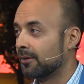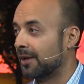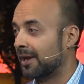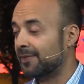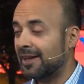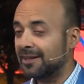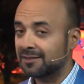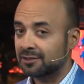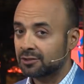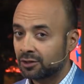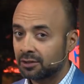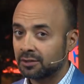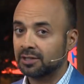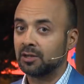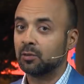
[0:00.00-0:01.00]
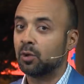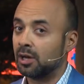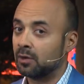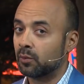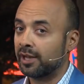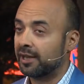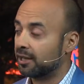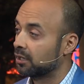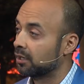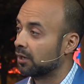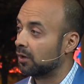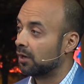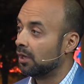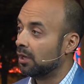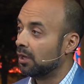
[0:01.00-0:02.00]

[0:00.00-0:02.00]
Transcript: And that's certainly one way to go.